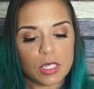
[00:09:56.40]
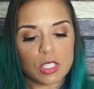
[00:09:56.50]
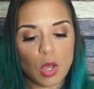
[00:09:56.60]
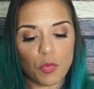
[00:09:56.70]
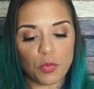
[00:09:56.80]

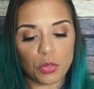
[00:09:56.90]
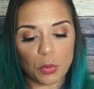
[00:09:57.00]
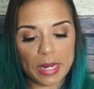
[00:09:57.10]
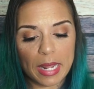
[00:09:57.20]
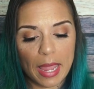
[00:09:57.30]
So
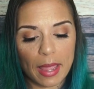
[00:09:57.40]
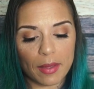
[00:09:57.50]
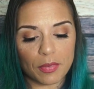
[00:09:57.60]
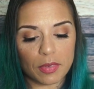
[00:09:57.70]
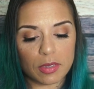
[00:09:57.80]
three and a
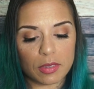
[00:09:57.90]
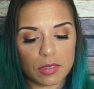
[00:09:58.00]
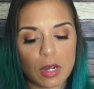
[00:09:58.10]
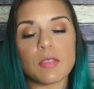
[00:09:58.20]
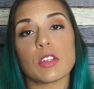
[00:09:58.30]
half
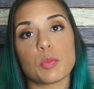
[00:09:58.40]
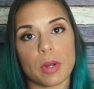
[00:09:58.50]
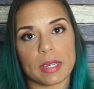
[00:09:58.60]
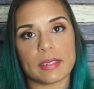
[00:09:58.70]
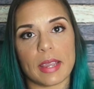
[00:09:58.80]
servings
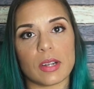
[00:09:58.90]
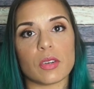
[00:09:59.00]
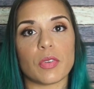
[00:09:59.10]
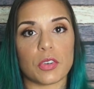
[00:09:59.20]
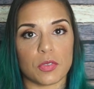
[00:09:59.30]
per
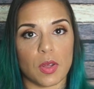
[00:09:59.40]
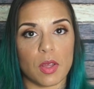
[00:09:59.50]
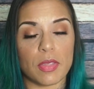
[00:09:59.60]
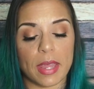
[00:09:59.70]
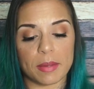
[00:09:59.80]
container. First of
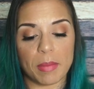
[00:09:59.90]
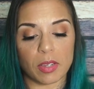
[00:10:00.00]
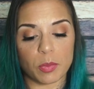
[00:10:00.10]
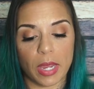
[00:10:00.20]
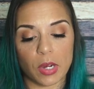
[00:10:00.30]
all, that
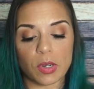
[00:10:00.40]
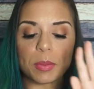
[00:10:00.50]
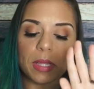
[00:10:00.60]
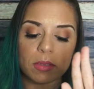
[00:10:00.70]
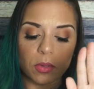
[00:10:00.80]
makes me angry,
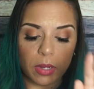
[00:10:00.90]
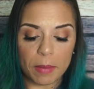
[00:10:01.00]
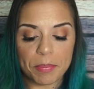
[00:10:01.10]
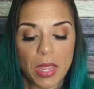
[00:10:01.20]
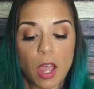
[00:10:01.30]
but that's okay.
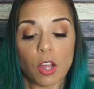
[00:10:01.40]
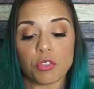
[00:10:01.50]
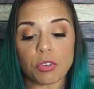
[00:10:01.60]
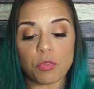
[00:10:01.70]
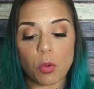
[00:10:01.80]
one
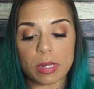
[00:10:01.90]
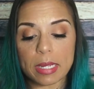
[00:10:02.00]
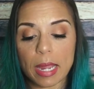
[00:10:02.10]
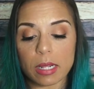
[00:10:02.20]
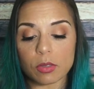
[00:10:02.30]
hundred forty
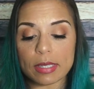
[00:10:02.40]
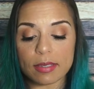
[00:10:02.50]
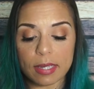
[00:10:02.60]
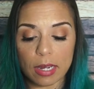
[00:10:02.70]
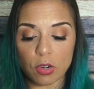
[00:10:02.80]

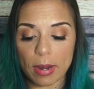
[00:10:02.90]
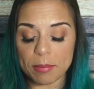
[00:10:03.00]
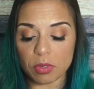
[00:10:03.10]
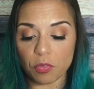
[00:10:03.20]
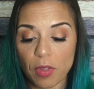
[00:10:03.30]
calories, ten
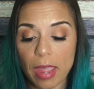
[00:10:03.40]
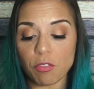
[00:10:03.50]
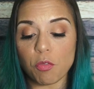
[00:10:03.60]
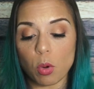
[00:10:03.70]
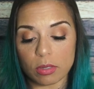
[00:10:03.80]
grams
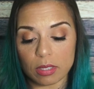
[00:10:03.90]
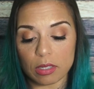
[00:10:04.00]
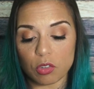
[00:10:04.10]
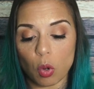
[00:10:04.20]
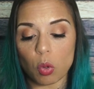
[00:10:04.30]
fat,
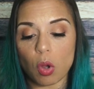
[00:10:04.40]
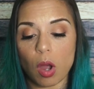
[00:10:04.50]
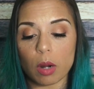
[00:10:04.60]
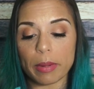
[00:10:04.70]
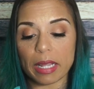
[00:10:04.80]
fourteen total
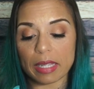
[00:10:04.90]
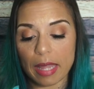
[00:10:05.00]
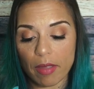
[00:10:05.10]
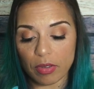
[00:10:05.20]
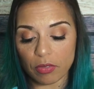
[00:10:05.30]
carb,
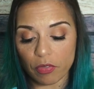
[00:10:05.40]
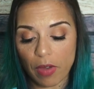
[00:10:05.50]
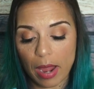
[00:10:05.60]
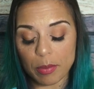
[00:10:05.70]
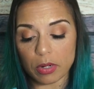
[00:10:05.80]
eleven
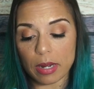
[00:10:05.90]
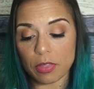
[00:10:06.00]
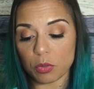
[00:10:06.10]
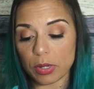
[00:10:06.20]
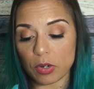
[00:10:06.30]
fiber,
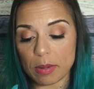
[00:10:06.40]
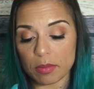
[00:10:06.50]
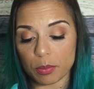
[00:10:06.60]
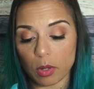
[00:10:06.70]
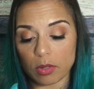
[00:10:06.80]
and three
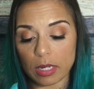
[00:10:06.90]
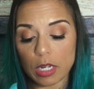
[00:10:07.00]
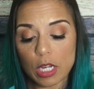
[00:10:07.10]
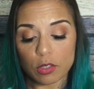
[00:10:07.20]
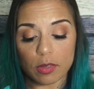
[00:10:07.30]
grams of protein.
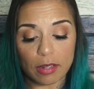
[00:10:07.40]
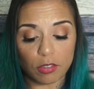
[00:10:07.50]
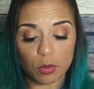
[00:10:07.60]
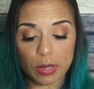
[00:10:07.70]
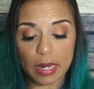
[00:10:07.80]
So
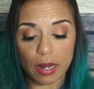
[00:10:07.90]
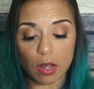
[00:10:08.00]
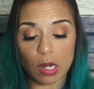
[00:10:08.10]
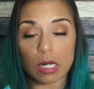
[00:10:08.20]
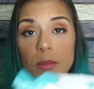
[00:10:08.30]
that's three net
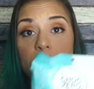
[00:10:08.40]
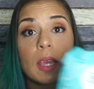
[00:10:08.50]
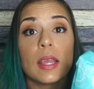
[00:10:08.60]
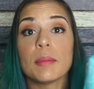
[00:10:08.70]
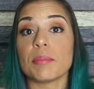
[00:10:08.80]
carbs.
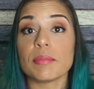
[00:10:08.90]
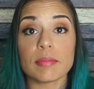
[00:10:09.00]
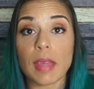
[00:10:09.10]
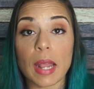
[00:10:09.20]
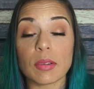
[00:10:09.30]

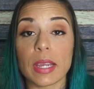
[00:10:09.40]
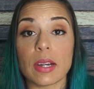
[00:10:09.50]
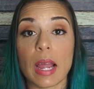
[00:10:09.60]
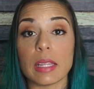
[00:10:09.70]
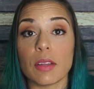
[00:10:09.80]
I don't
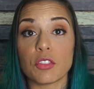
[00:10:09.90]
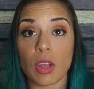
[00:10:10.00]
care. I love